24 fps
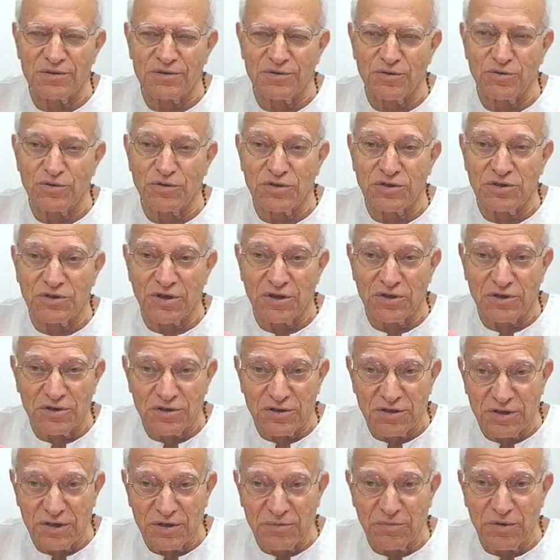So
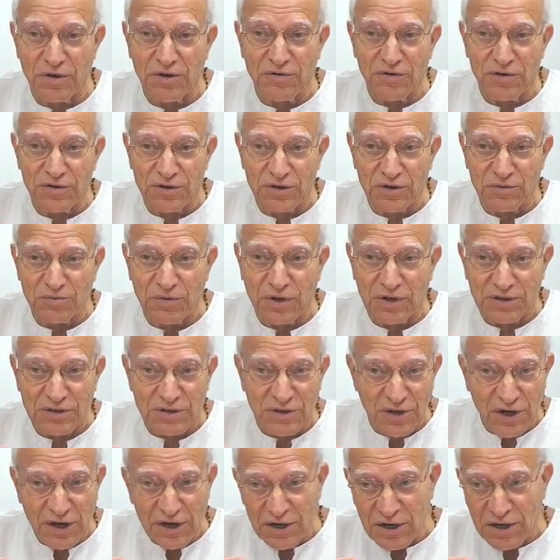Satyam and Ritam are
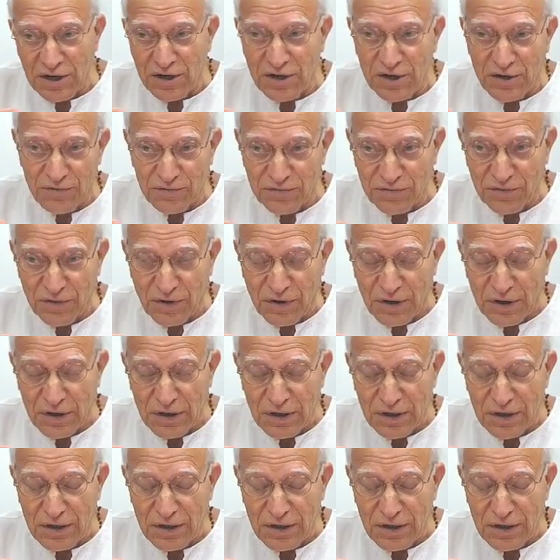slightly different.